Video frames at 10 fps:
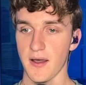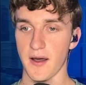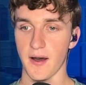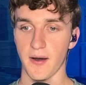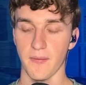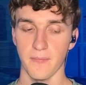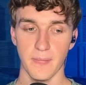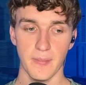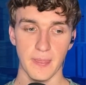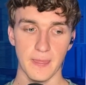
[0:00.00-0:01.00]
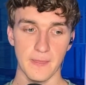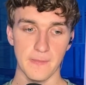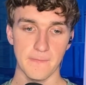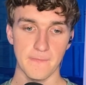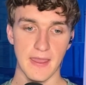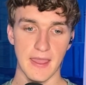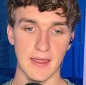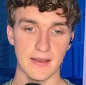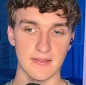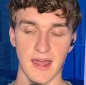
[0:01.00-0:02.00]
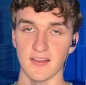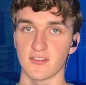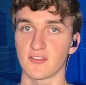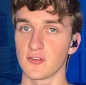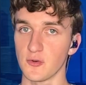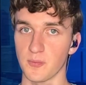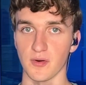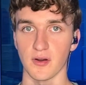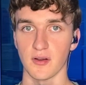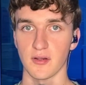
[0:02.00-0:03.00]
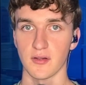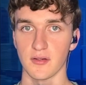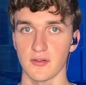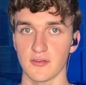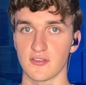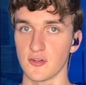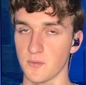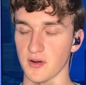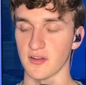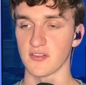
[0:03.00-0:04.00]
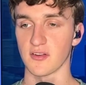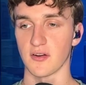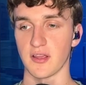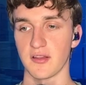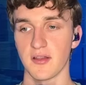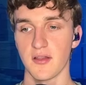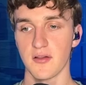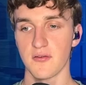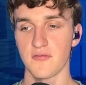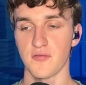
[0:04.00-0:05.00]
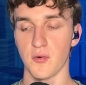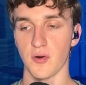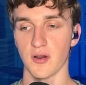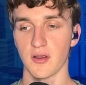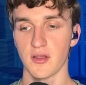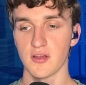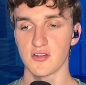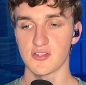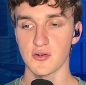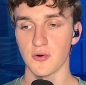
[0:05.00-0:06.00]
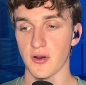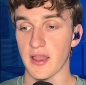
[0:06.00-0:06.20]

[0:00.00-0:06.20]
And that is super, super concerning for sure.